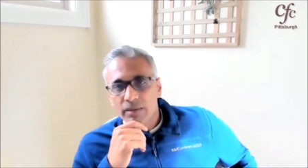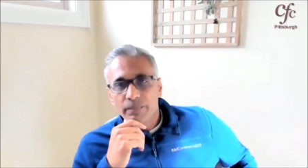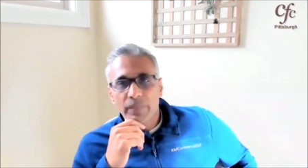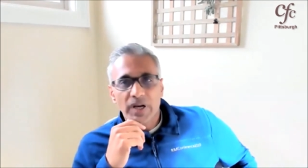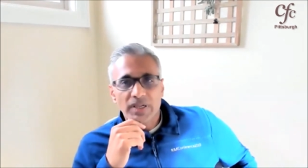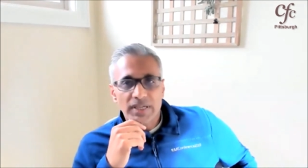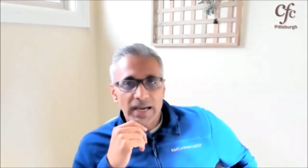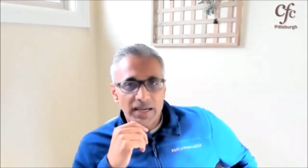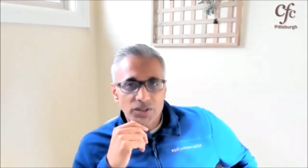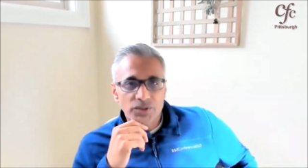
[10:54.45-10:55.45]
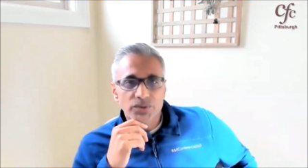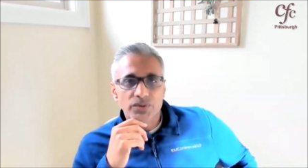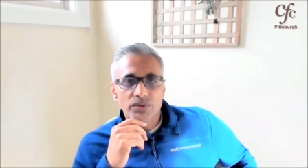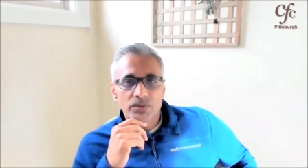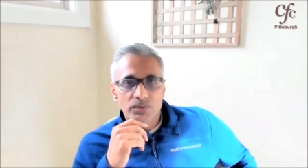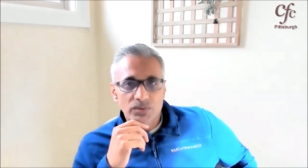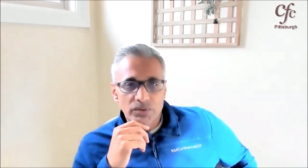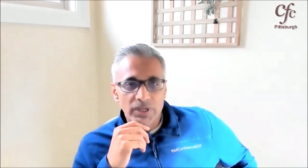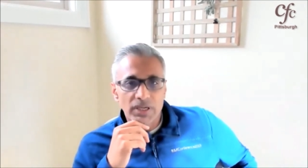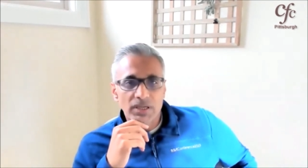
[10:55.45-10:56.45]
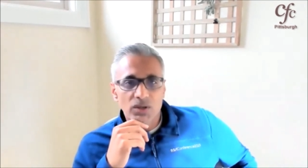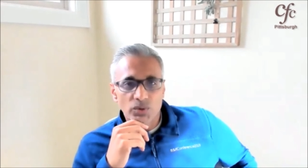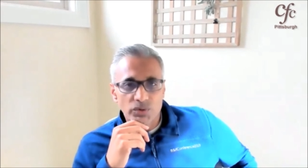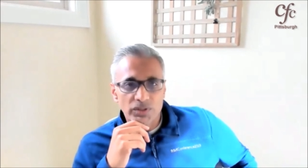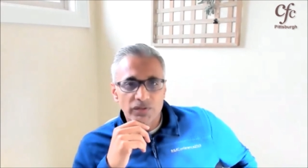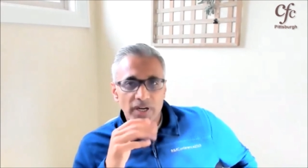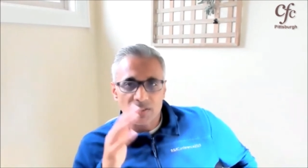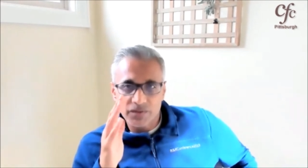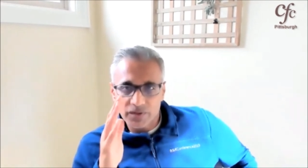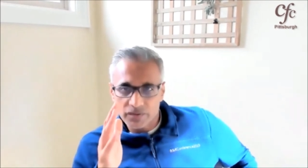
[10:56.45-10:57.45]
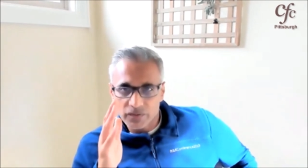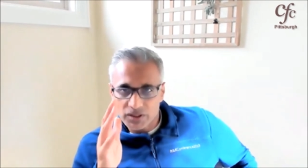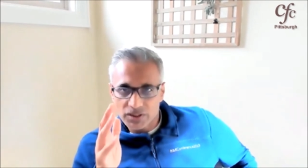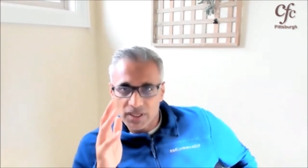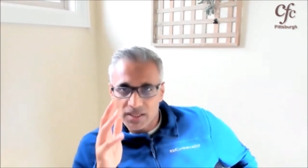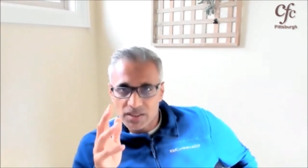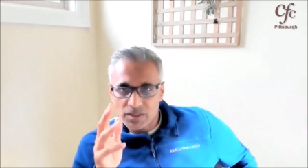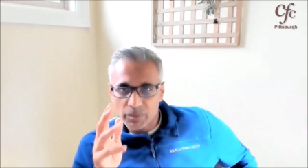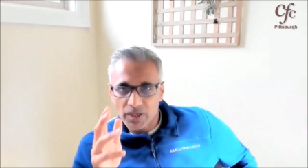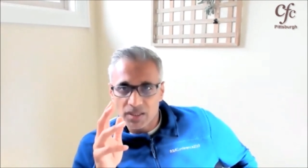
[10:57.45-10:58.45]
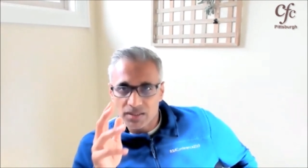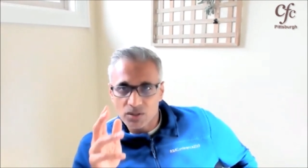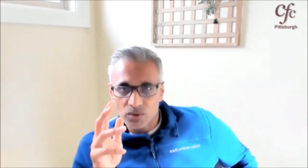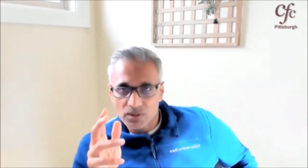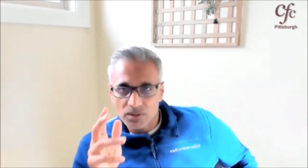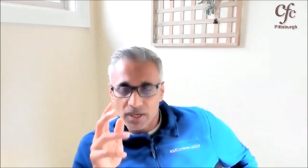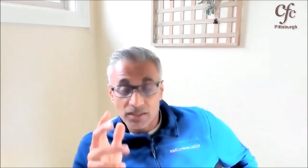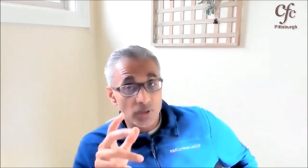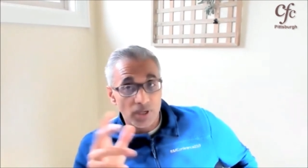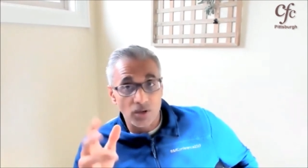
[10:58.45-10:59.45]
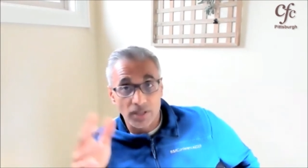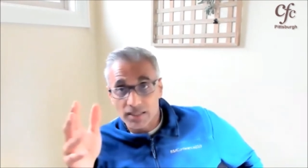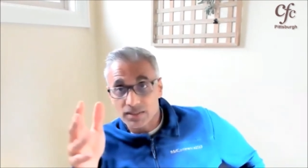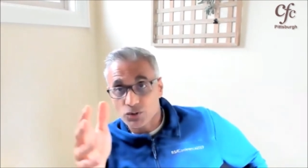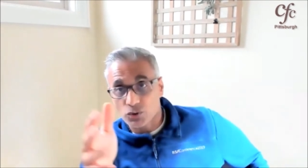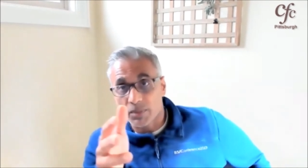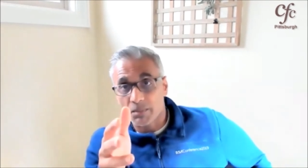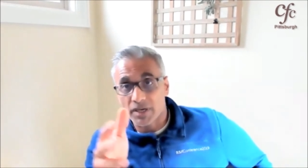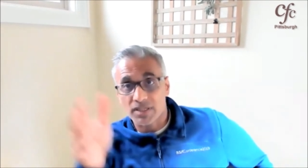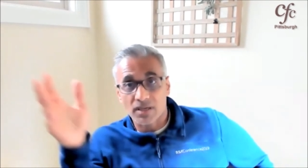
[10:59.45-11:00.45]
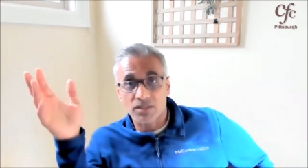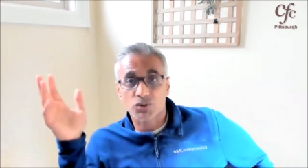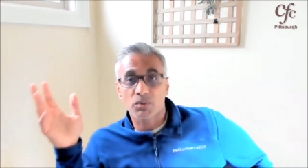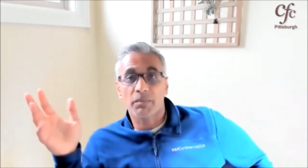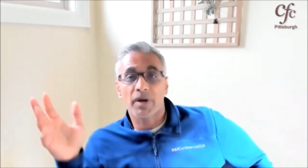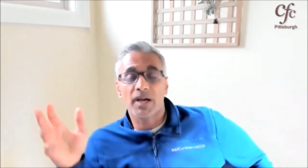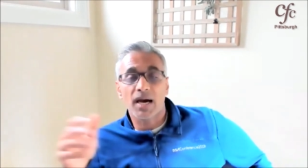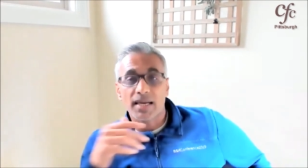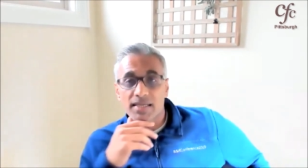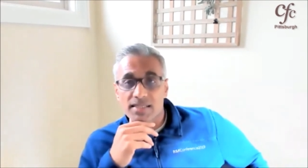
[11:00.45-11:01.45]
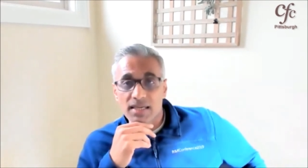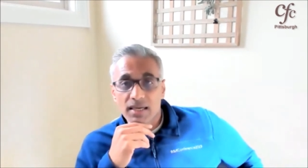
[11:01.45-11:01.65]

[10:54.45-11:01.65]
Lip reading: But I had to really go through the fires of affliction and discipline and say, Lord. And so, you know, that's true about my tongue. It's true about my eyes.